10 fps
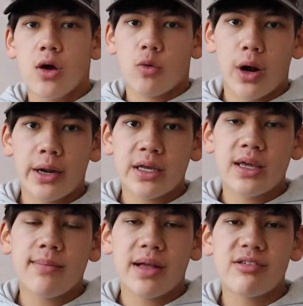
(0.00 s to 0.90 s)
where I had to
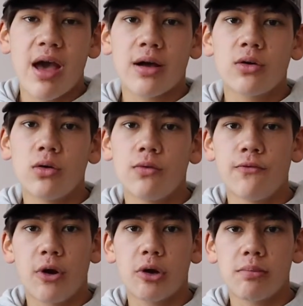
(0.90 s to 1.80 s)
keep my tackle
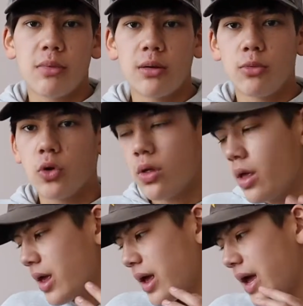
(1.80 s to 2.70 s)
very minimal
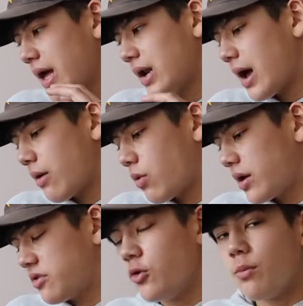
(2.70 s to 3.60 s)
and I
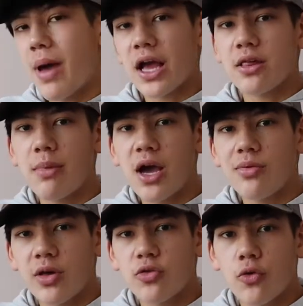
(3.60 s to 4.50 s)
wanted to
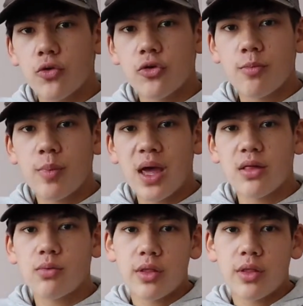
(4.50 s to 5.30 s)
maximize my storage space,